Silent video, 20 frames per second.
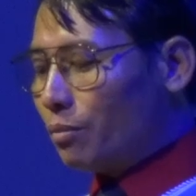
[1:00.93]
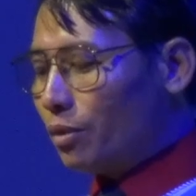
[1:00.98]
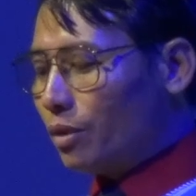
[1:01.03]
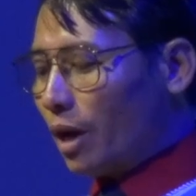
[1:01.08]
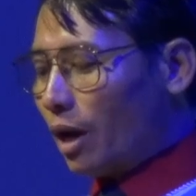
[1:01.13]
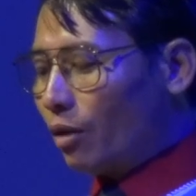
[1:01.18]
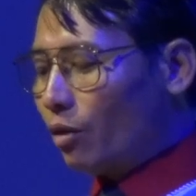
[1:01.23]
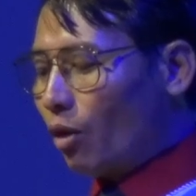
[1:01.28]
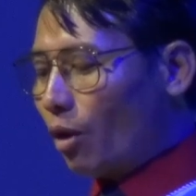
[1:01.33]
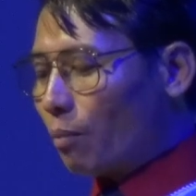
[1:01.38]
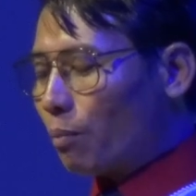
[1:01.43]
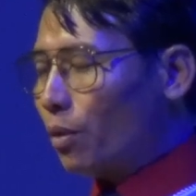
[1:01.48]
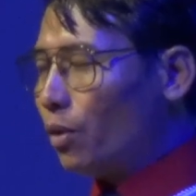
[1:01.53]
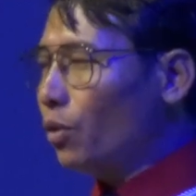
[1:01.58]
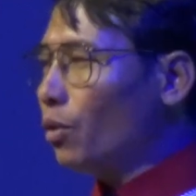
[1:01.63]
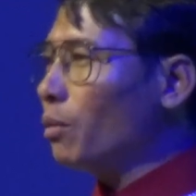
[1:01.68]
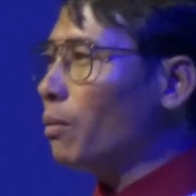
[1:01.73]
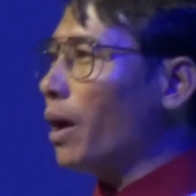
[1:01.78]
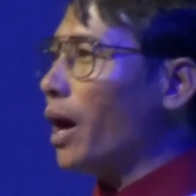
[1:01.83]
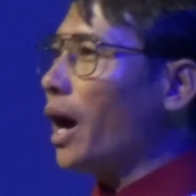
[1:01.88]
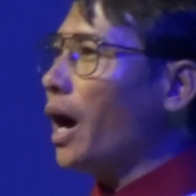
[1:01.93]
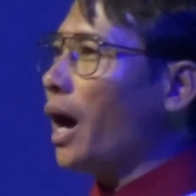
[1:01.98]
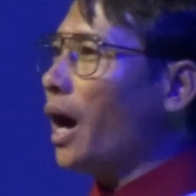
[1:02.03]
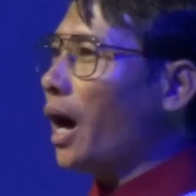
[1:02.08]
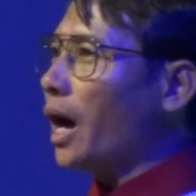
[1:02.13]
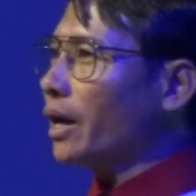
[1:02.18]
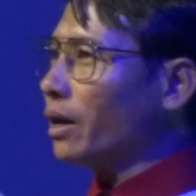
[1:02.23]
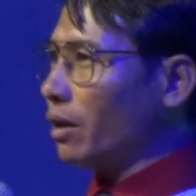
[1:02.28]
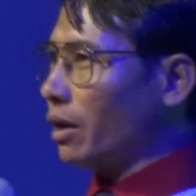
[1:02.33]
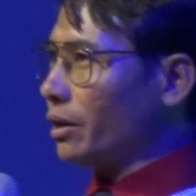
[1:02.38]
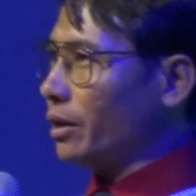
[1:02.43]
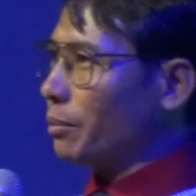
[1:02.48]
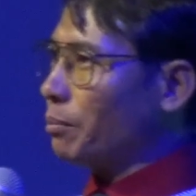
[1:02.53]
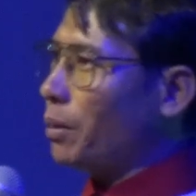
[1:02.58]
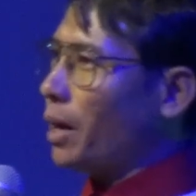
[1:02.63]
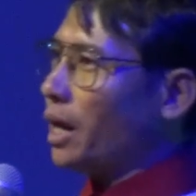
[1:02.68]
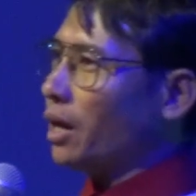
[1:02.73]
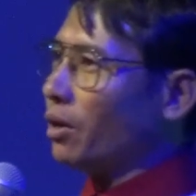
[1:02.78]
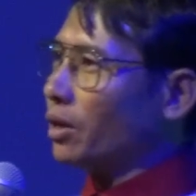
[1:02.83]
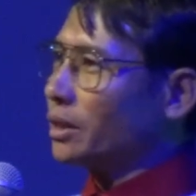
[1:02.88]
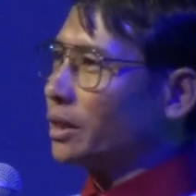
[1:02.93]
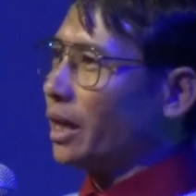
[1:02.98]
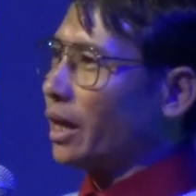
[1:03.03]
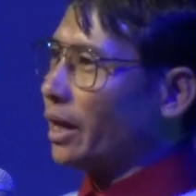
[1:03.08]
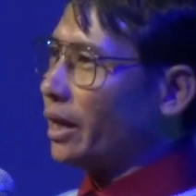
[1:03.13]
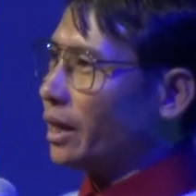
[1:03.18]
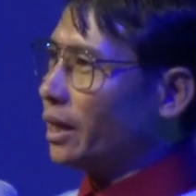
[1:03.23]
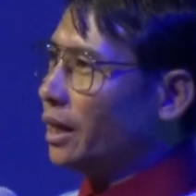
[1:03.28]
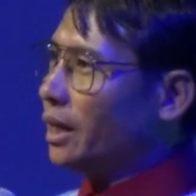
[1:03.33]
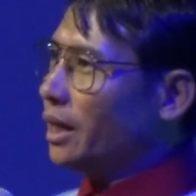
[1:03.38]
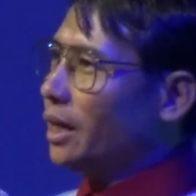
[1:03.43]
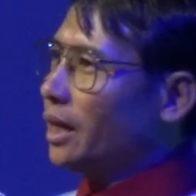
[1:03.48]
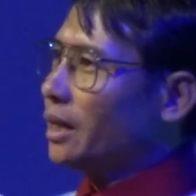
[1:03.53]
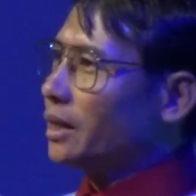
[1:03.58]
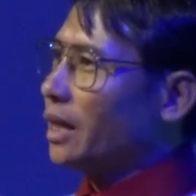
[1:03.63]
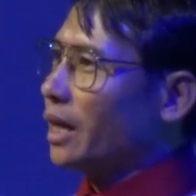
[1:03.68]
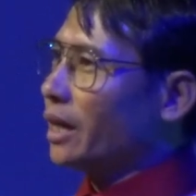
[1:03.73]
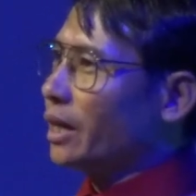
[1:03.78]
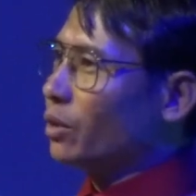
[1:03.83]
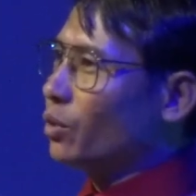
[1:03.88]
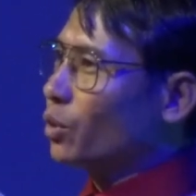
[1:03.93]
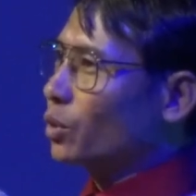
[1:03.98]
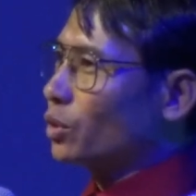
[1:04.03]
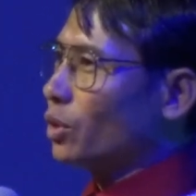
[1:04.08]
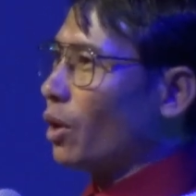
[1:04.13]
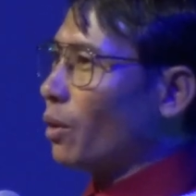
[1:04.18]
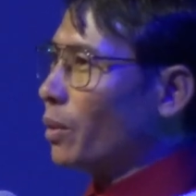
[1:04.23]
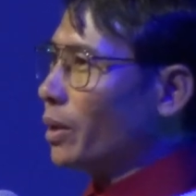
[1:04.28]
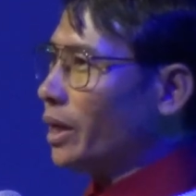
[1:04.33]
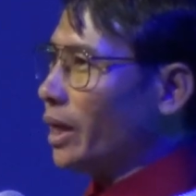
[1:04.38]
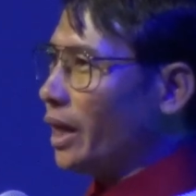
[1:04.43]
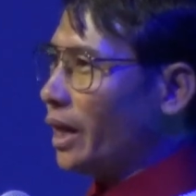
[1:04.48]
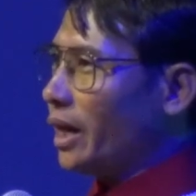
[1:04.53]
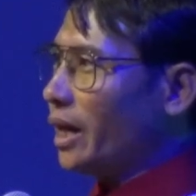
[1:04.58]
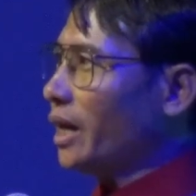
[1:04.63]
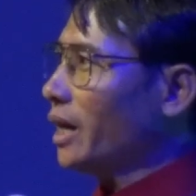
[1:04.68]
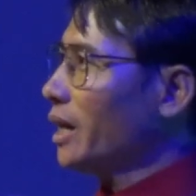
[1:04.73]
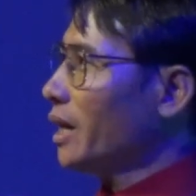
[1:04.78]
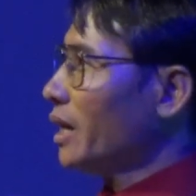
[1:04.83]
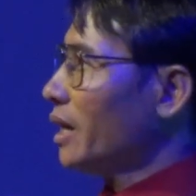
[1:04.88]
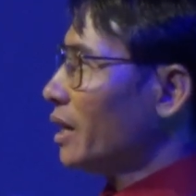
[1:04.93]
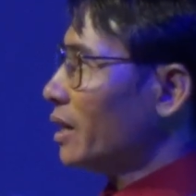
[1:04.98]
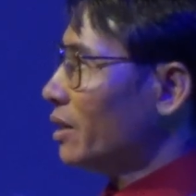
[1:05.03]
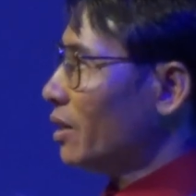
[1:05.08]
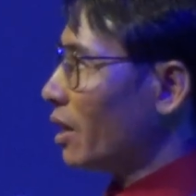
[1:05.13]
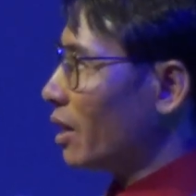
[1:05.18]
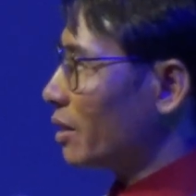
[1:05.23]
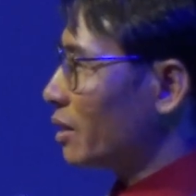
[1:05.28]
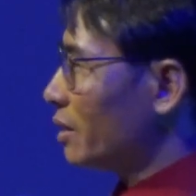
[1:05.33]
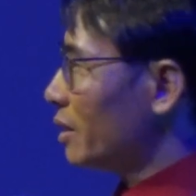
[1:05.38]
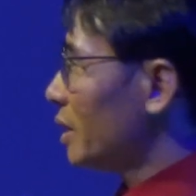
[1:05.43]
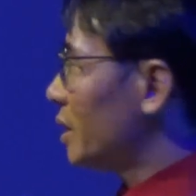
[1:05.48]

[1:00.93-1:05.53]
mu a go pa lo ba na ya pa la ta ta ki ko to wa ne do si